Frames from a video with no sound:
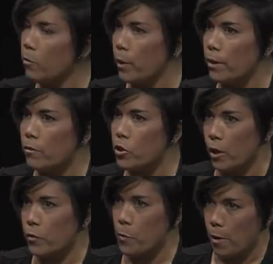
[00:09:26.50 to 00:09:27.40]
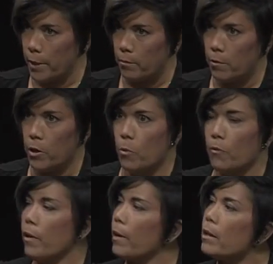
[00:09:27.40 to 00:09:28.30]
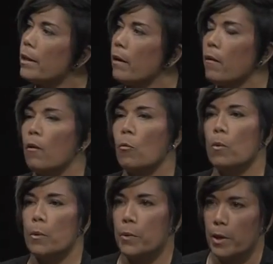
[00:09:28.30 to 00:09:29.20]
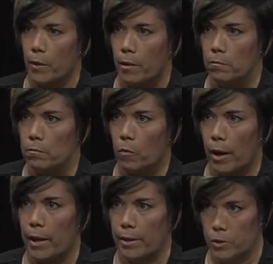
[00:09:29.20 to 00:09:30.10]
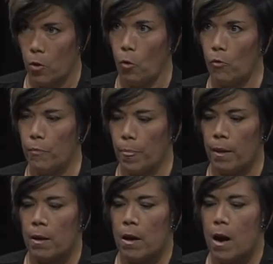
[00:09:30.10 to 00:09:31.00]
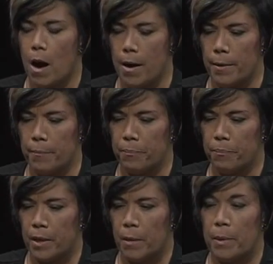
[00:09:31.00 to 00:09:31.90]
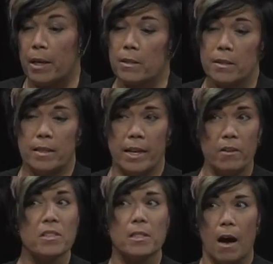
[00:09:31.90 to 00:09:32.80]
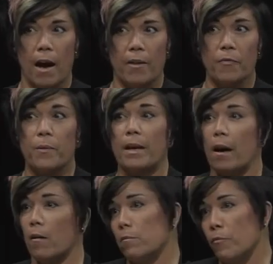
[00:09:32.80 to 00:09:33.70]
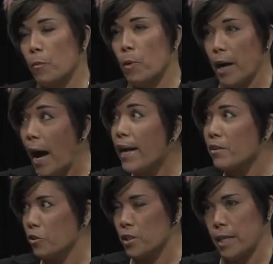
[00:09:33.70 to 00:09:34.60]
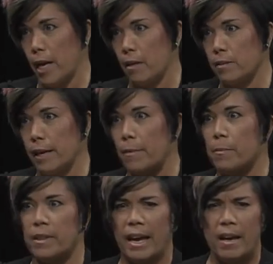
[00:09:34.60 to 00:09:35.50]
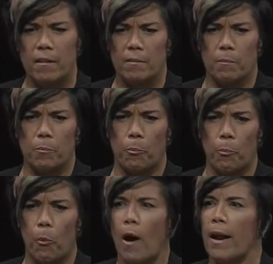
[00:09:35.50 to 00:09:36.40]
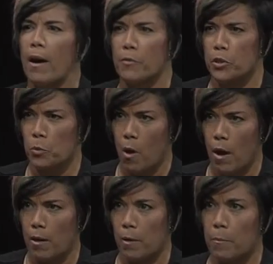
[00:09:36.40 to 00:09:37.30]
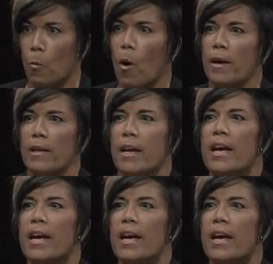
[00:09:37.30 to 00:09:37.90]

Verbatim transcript: with Sheriff's Department. You were very clear on what we were doing, right, as a whole. Absolutely. Because their side, now, from what I understand, they brought out the SWAT and wanted,